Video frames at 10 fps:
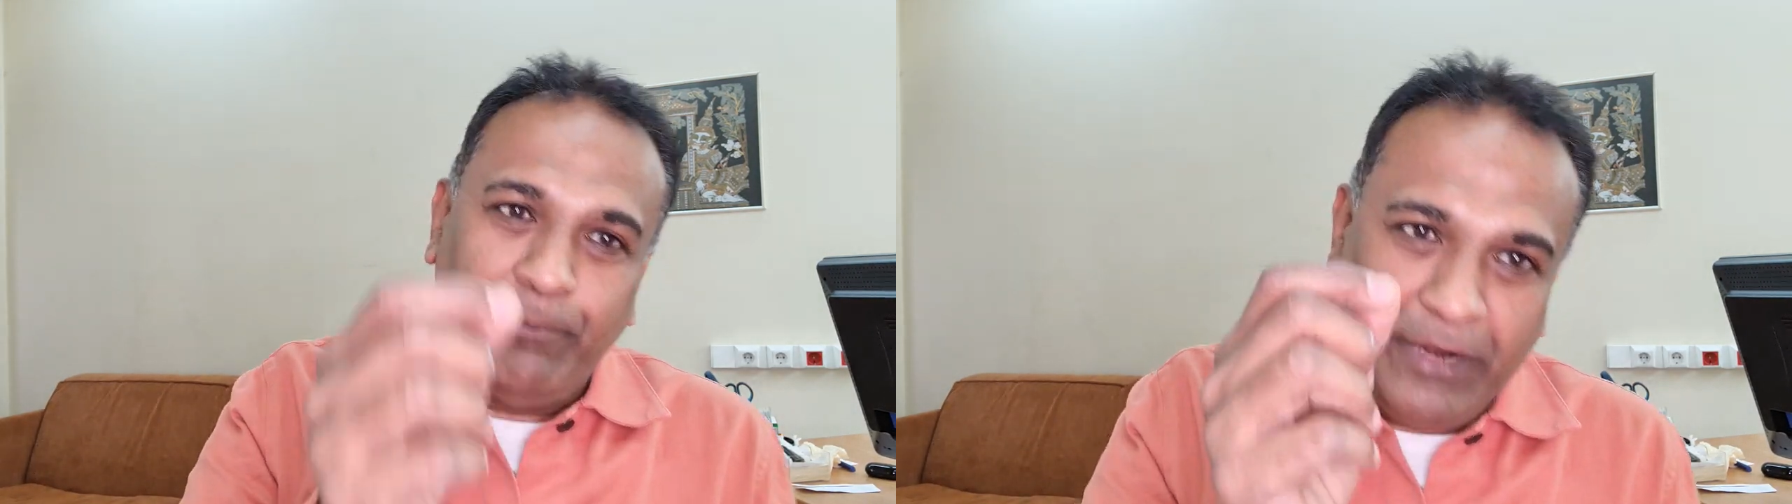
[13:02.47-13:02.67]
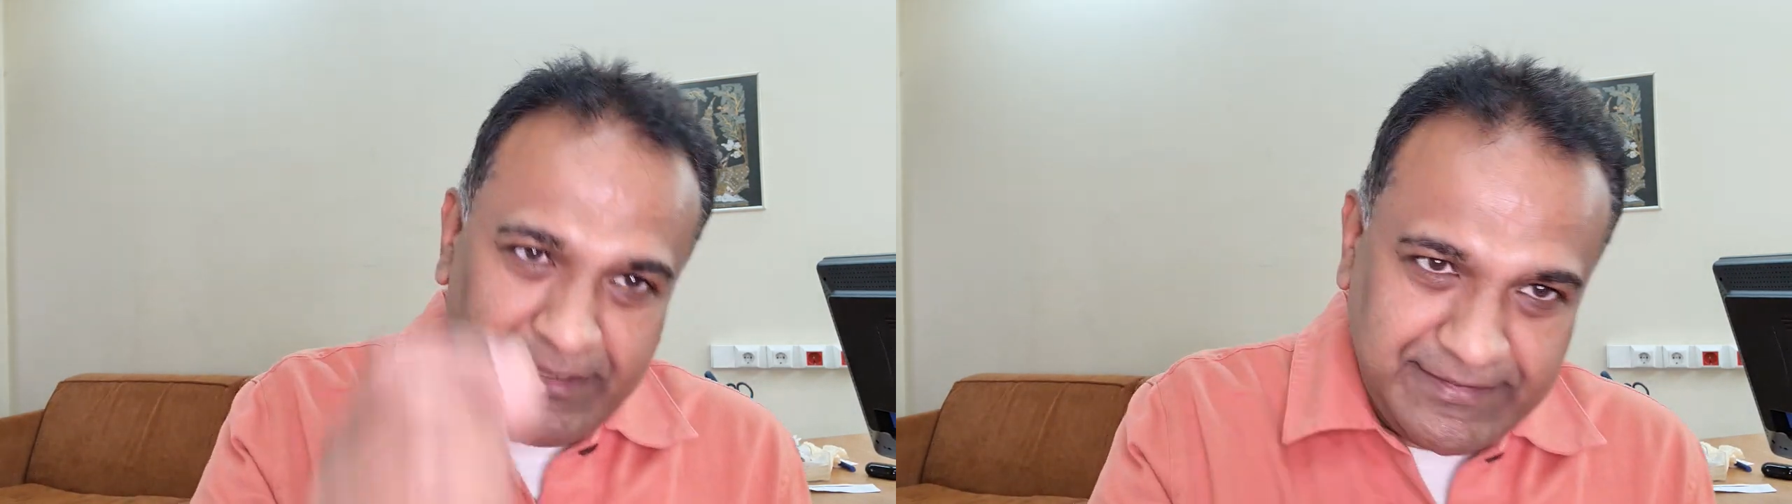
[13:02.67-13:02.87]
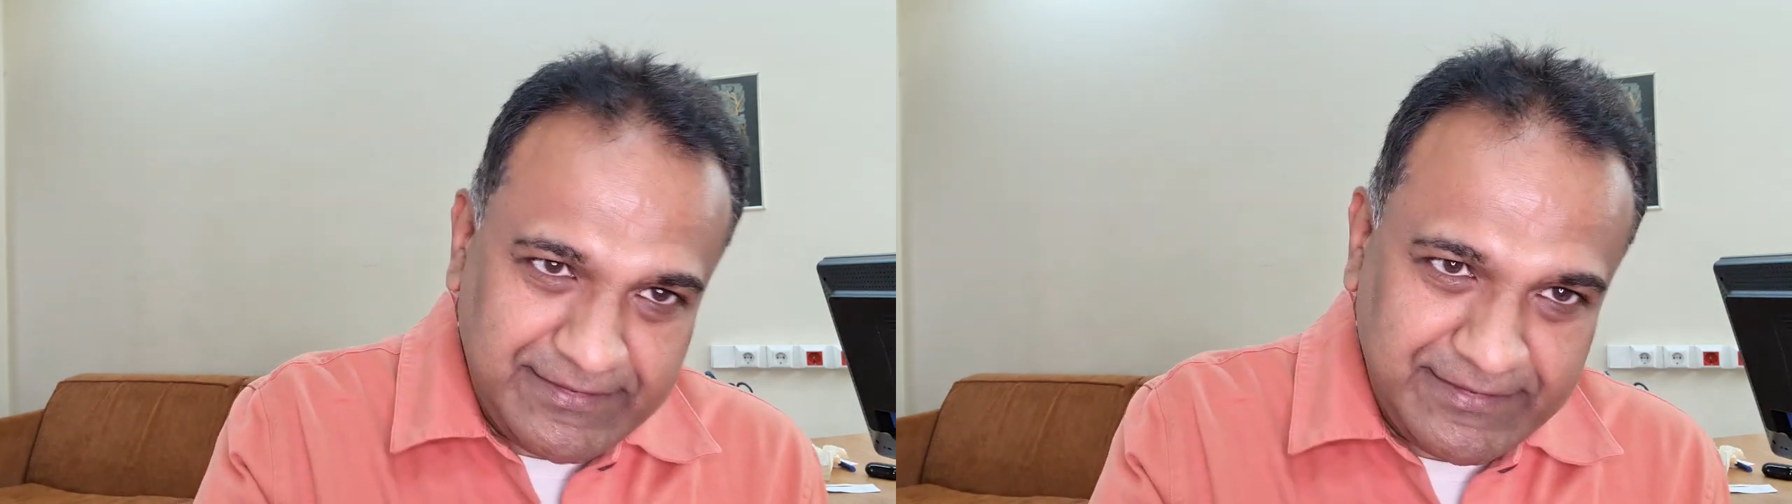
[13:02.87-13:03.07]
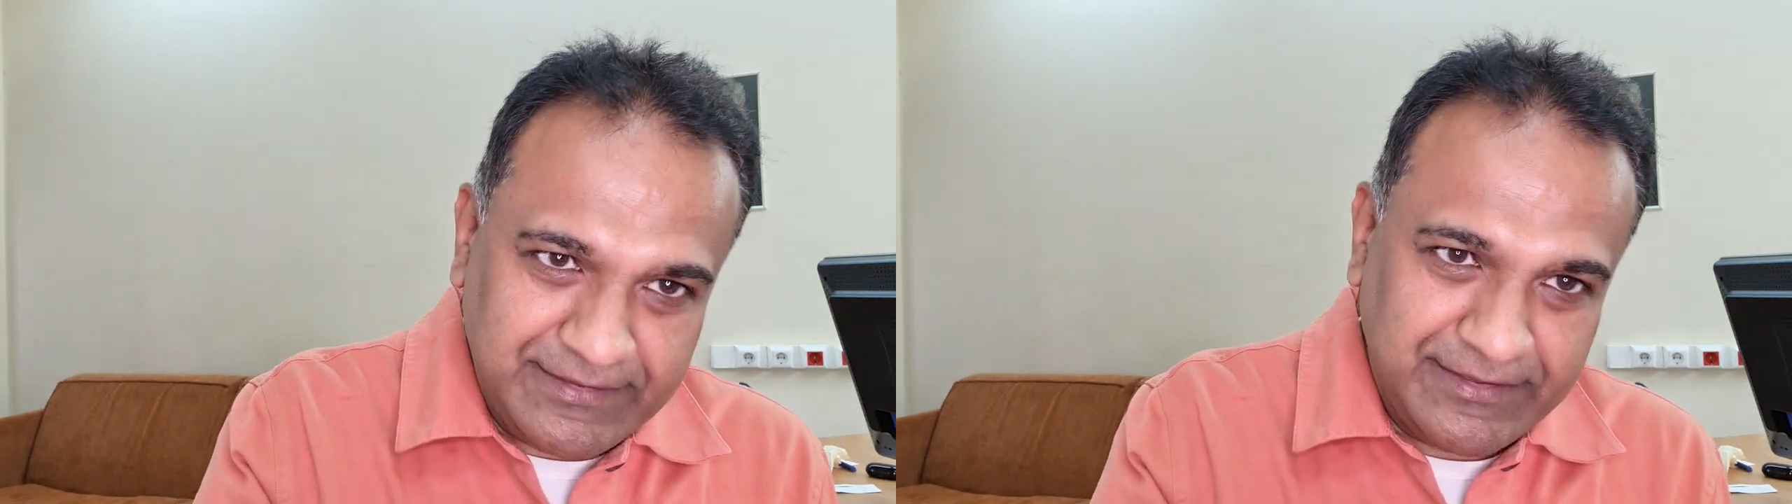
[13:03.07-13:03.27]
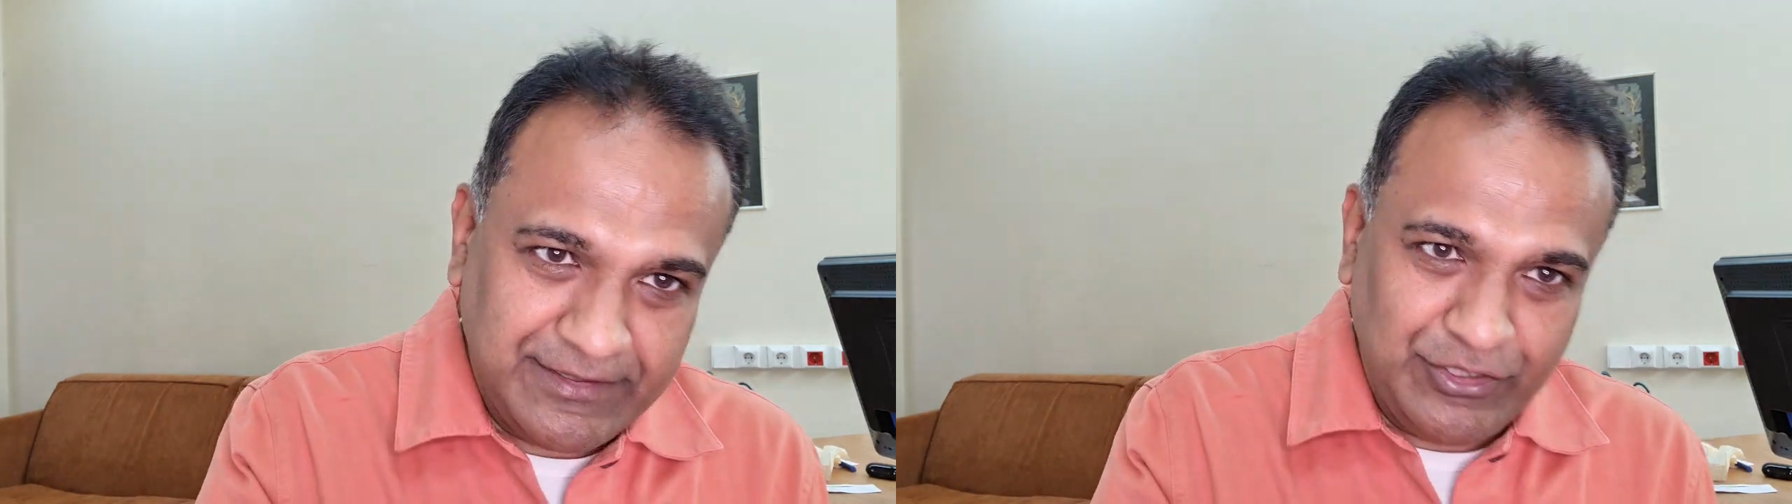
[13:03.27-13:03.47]
plus
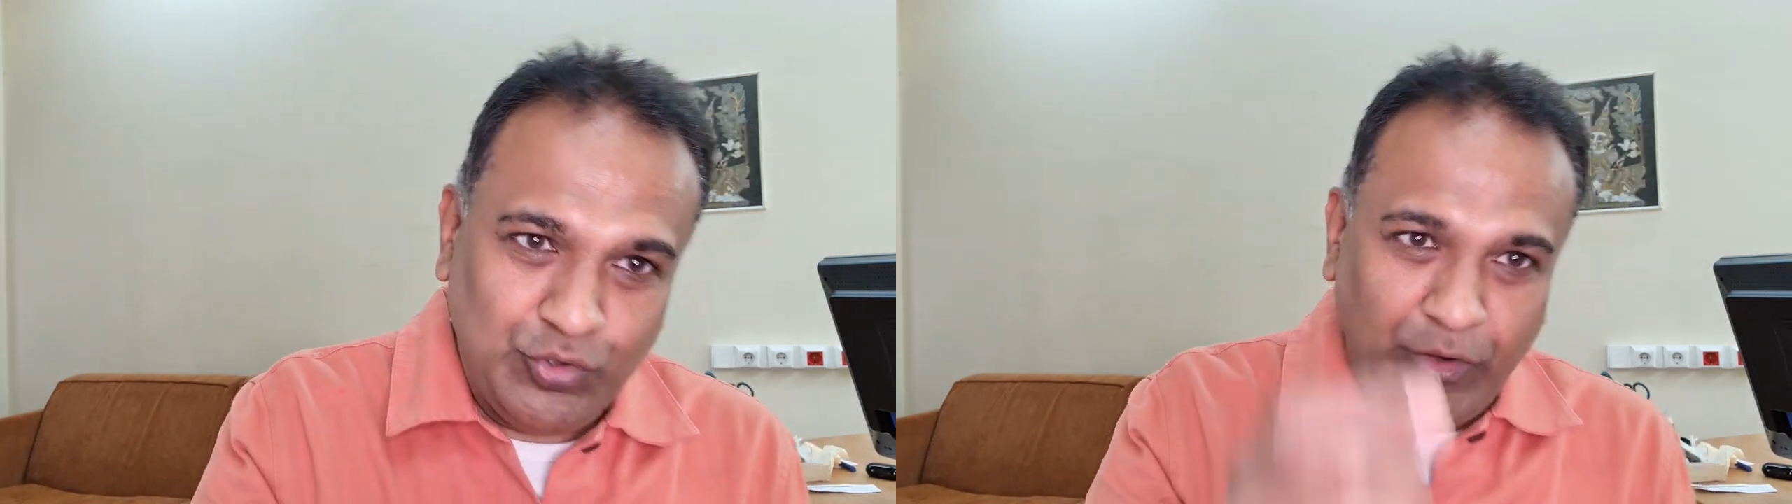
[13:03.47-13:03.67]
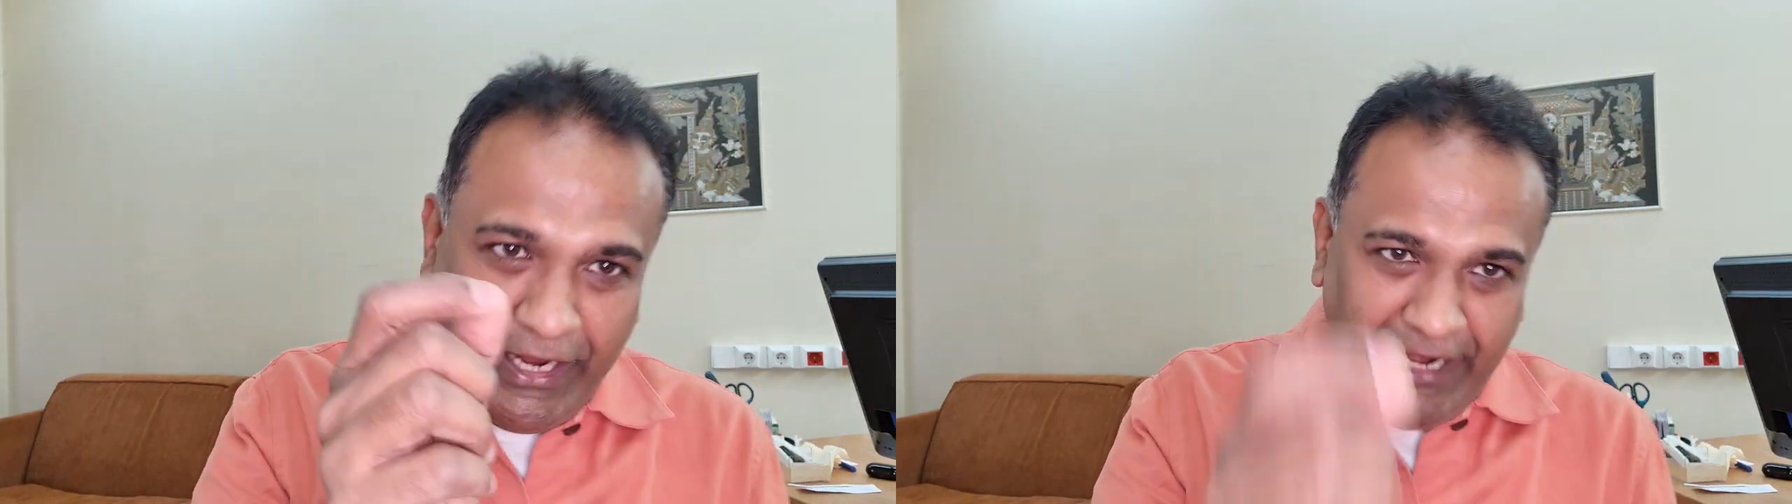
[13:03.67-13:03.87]
you